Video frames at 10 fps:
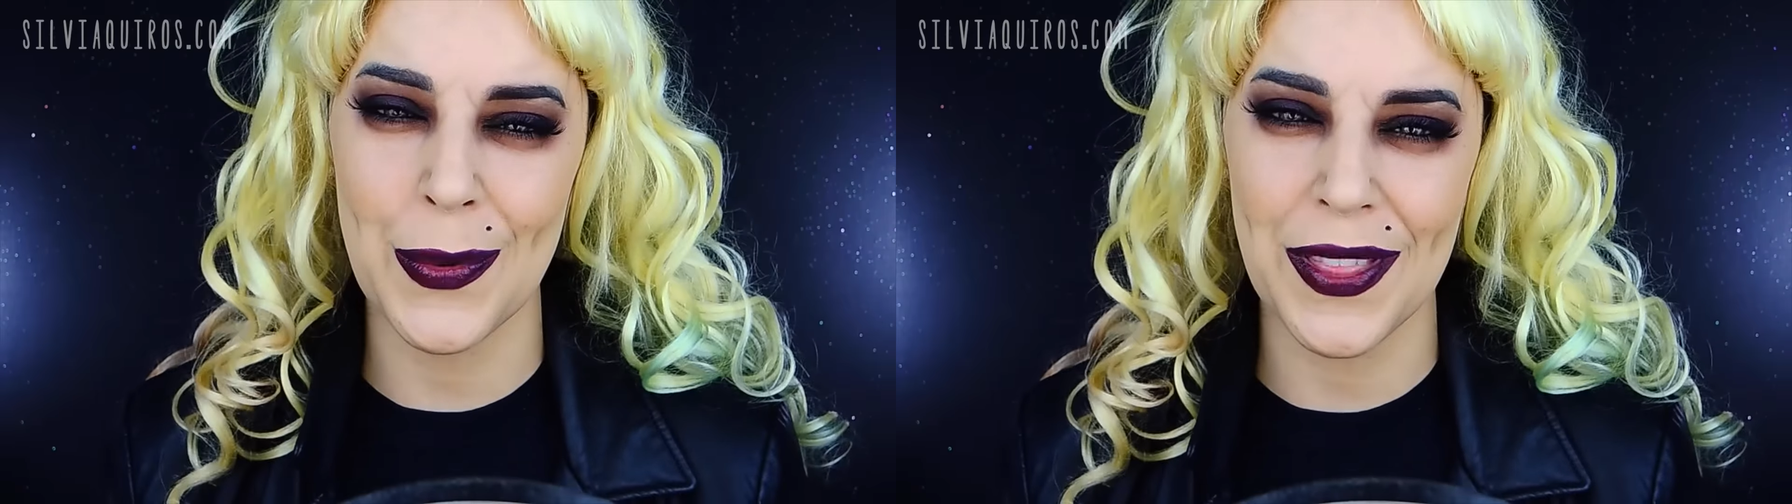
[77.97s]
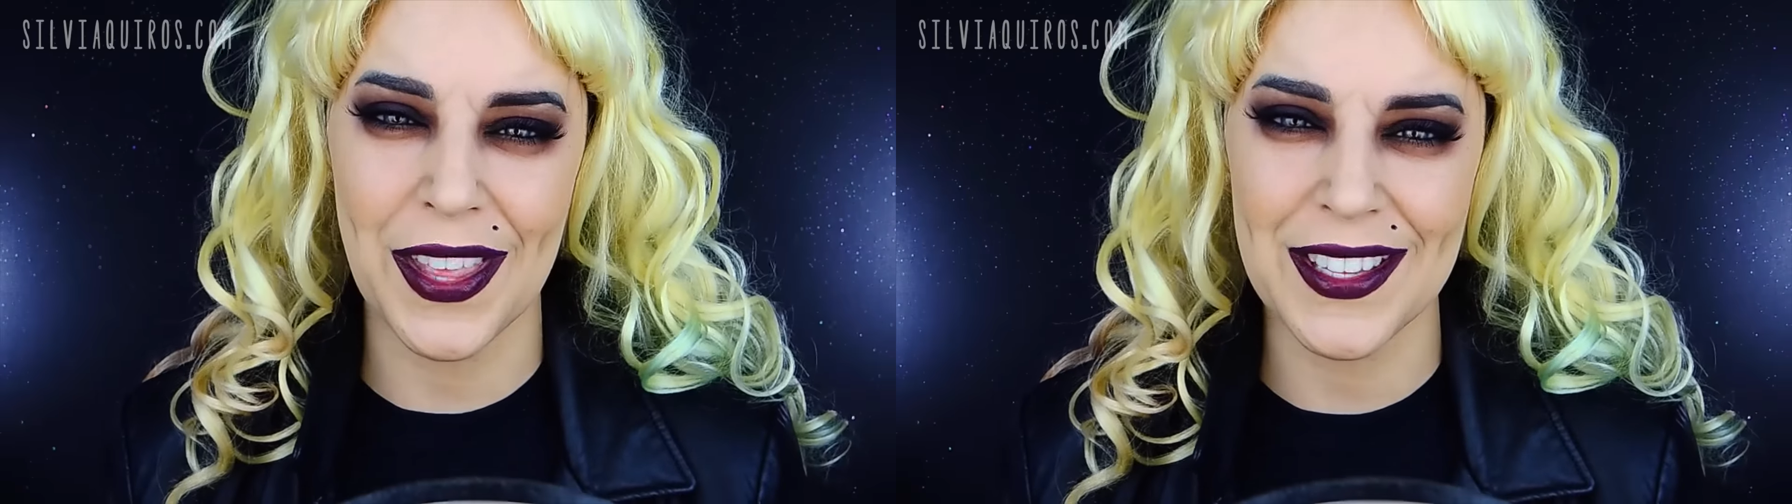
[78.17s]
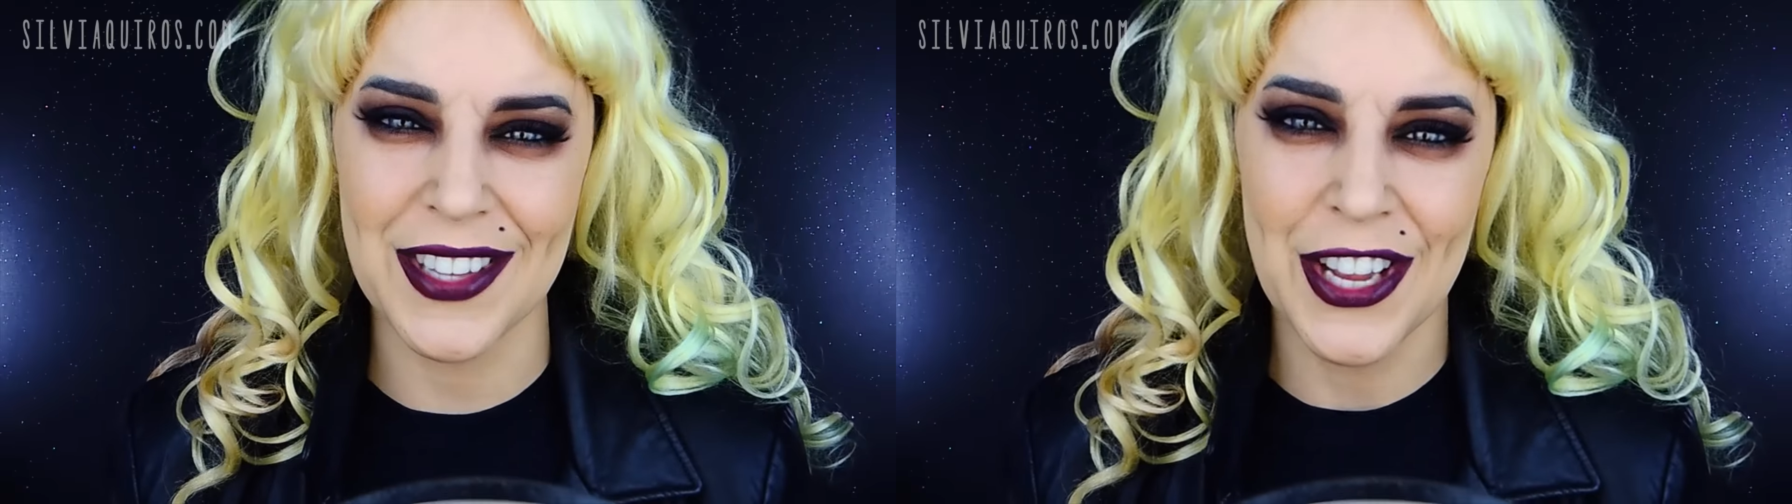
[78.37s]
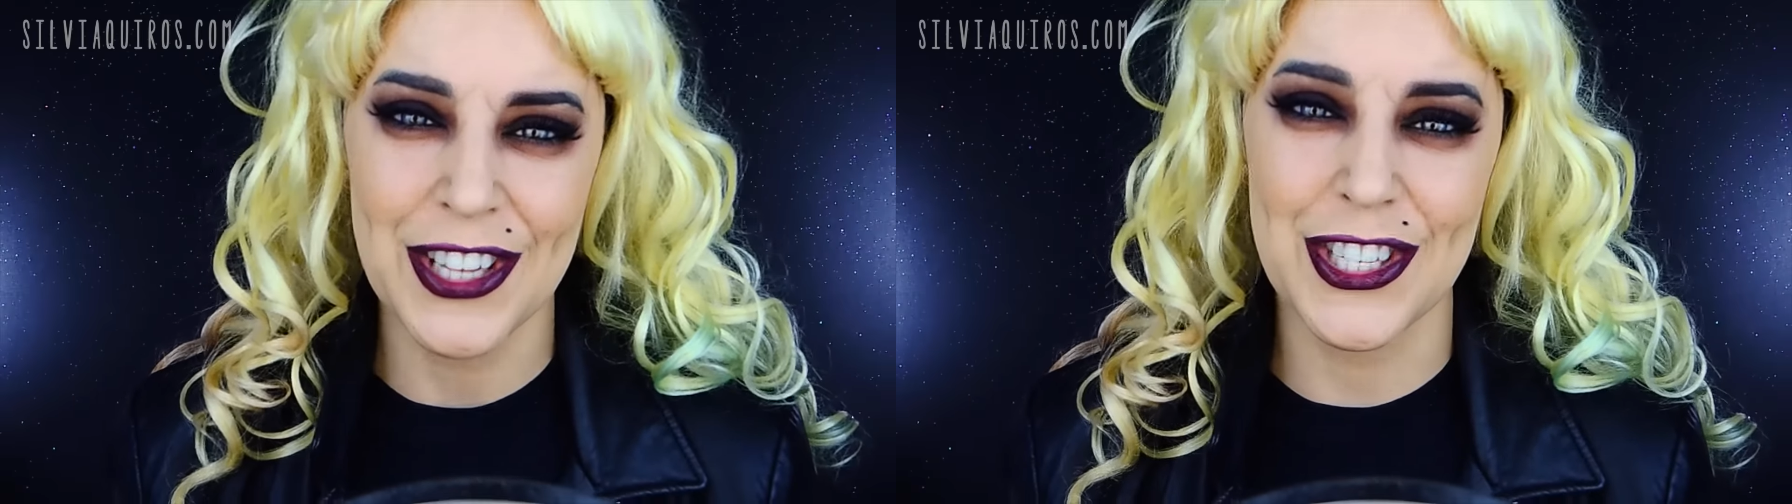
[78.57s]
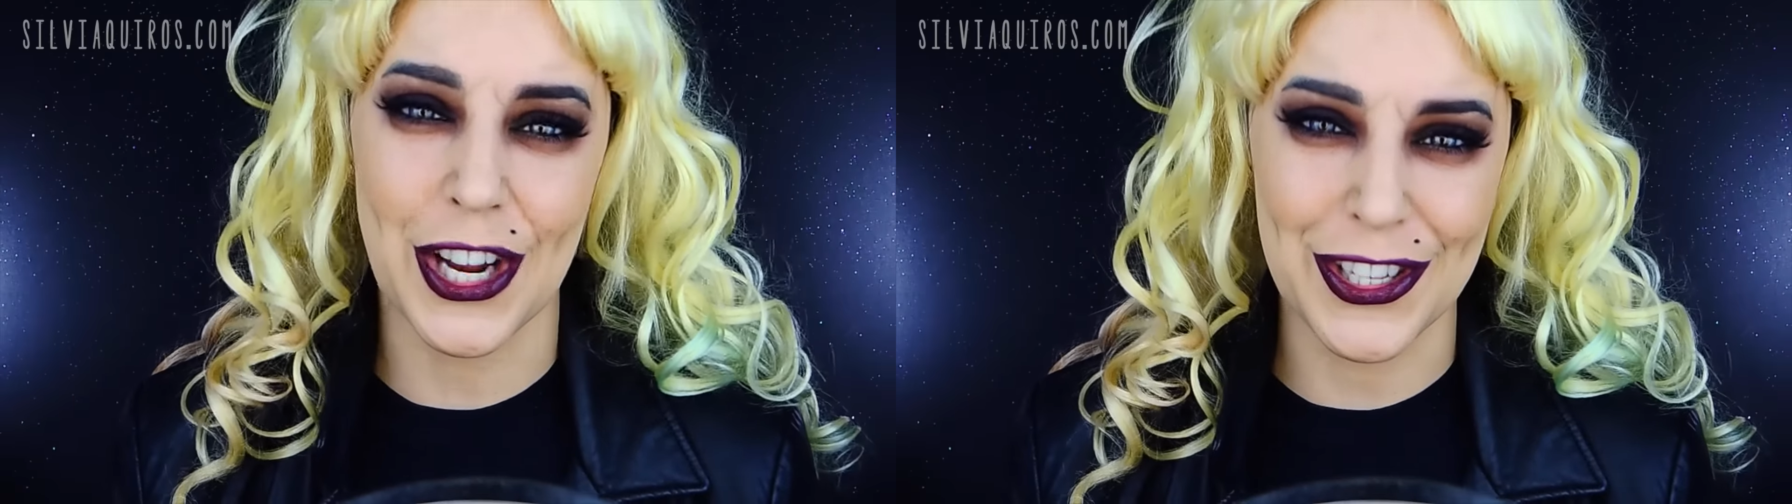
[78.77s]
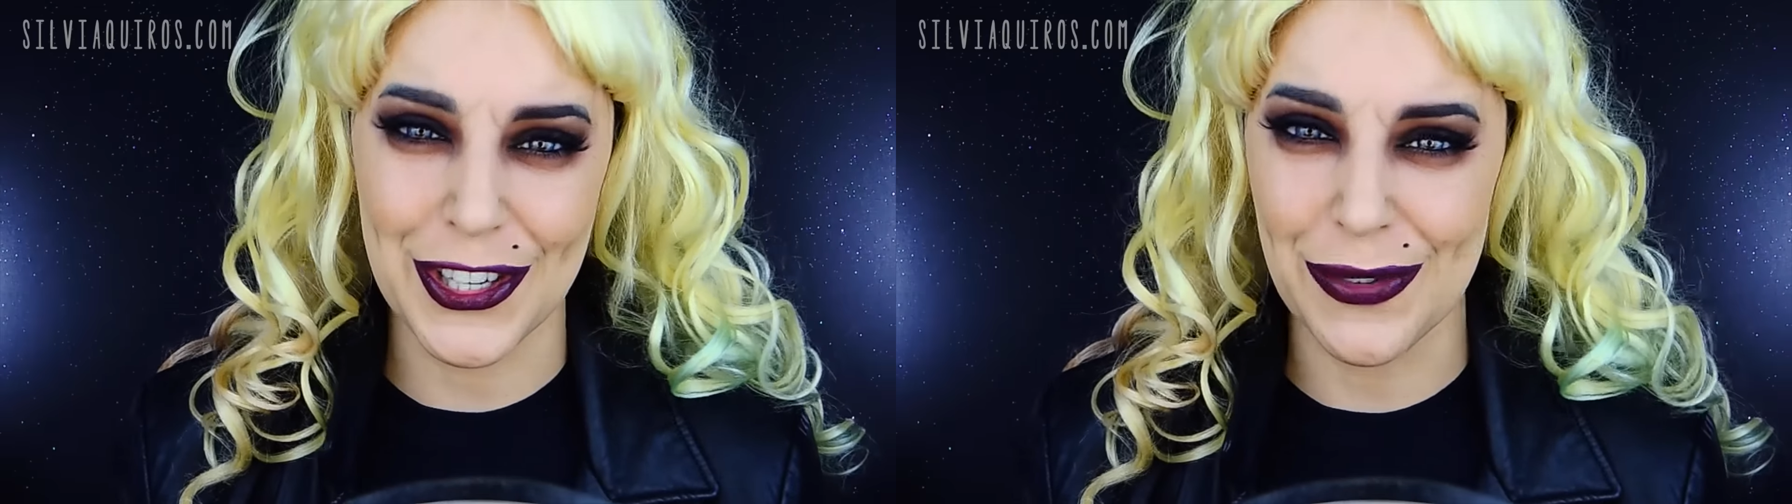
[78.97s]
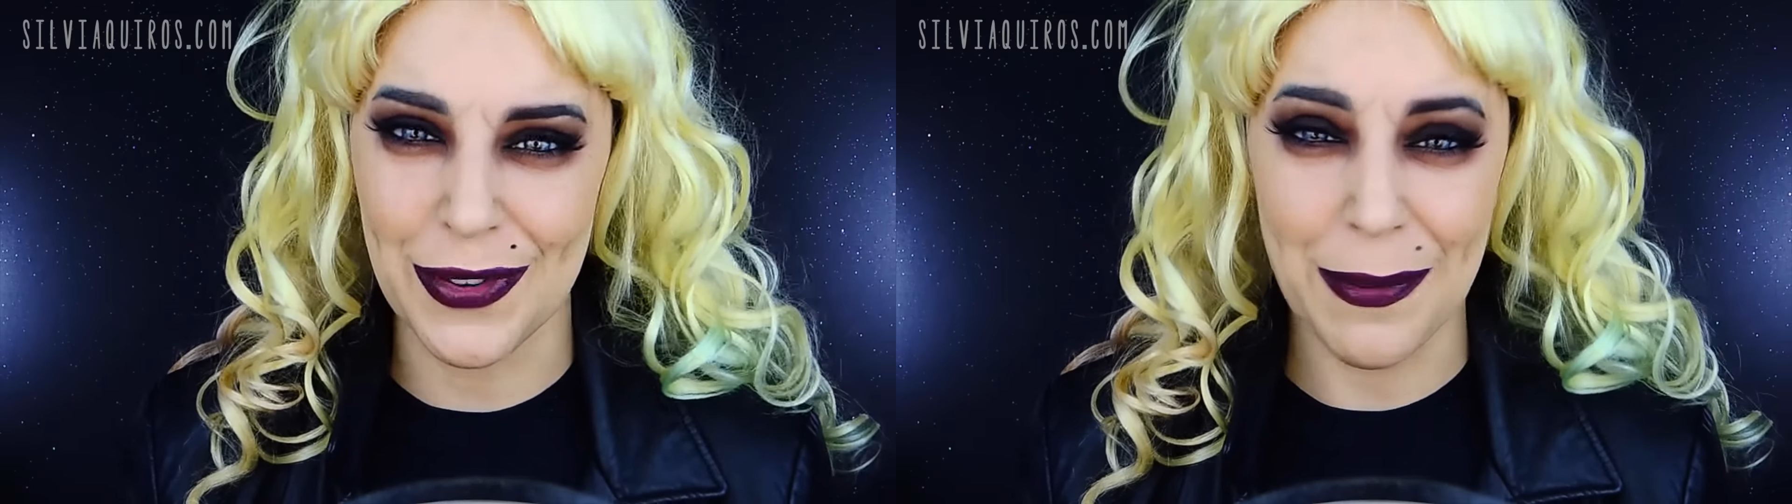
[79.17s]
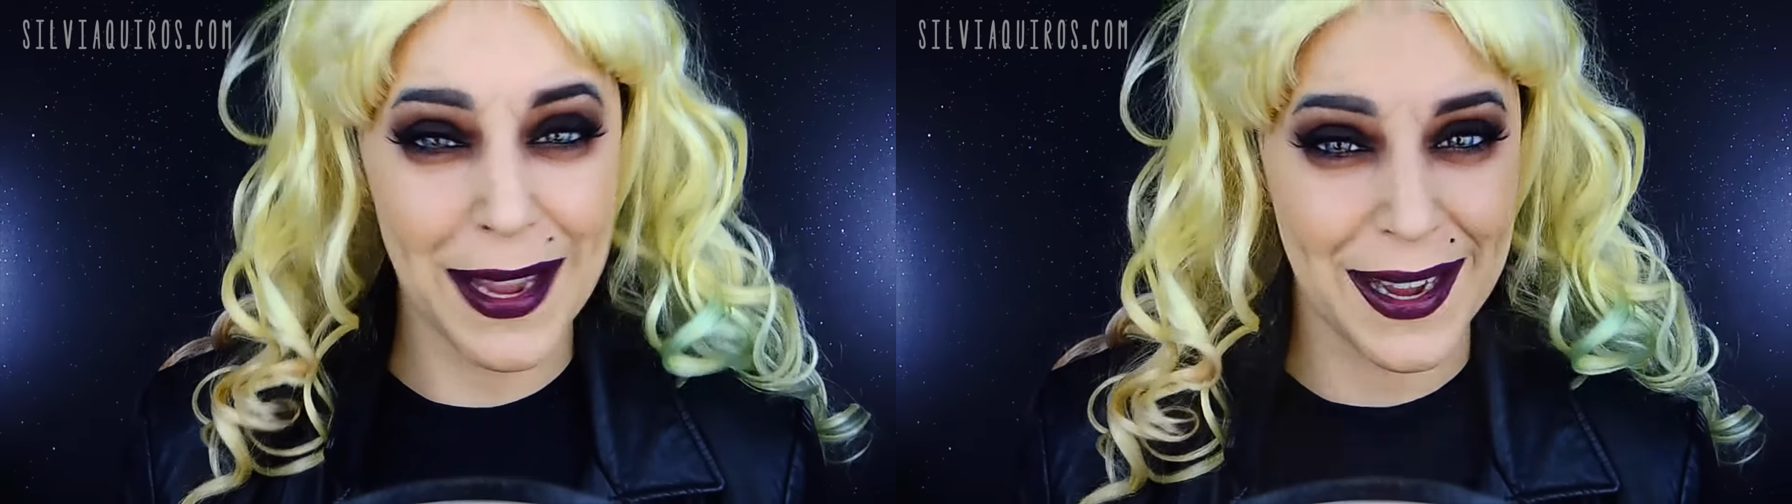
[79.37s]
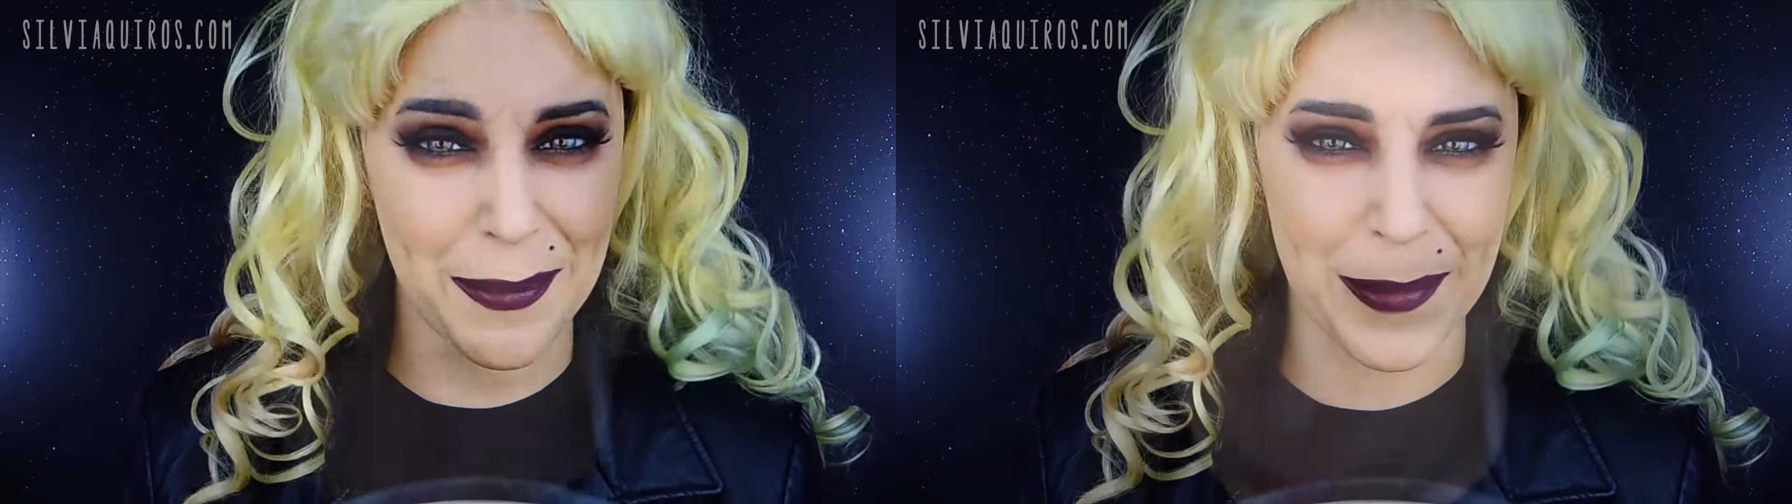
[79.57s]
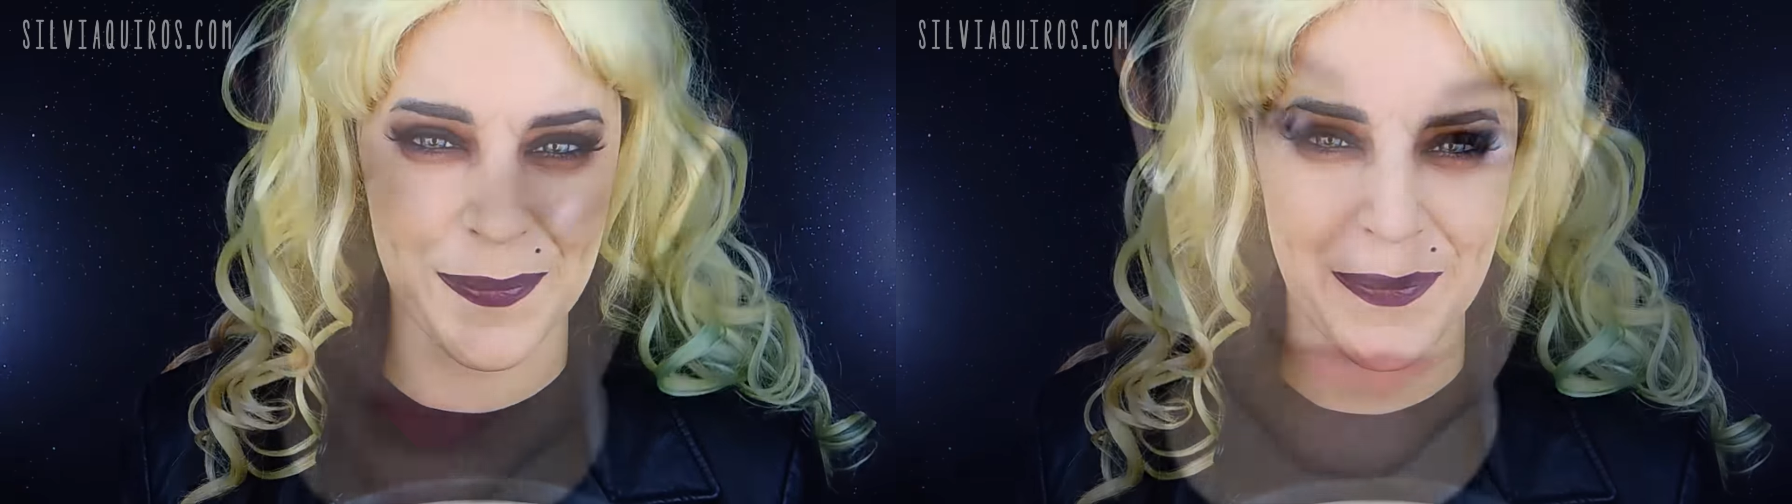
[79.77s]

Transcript: with this Chucky's girlfriend makeup.